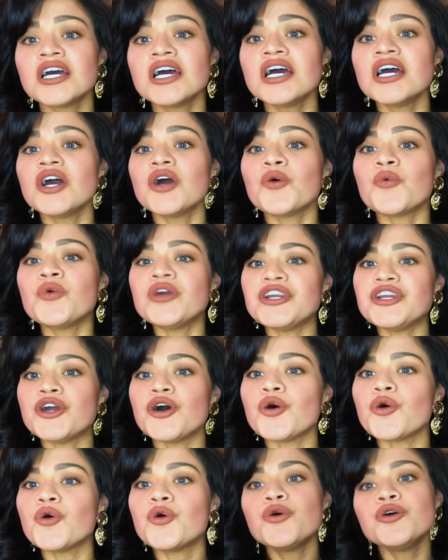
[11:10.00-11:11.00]
we
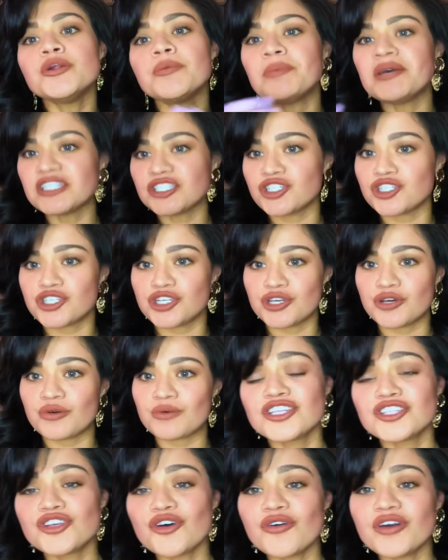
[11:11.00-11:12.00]
know who to pitch it to.
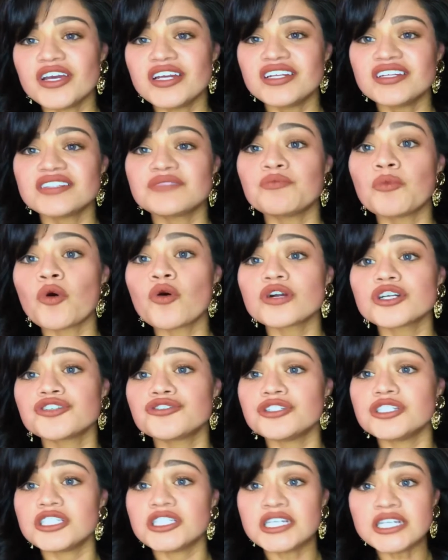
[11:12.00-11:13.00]
So it is more
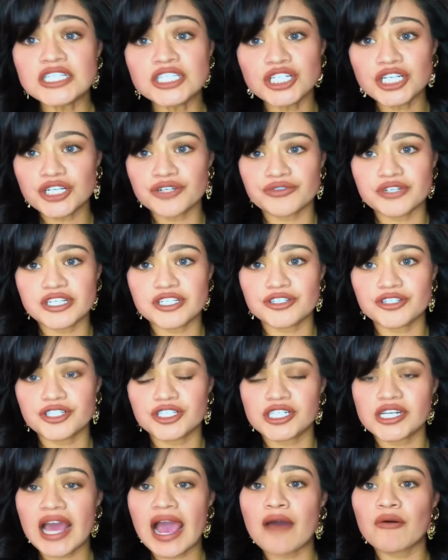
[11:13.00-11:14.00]
strategic research
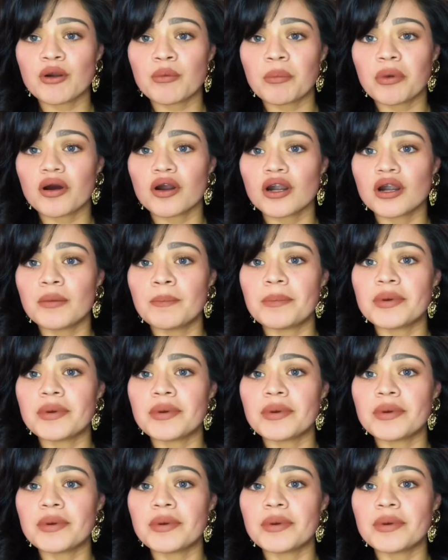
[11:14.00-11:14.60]
on our part,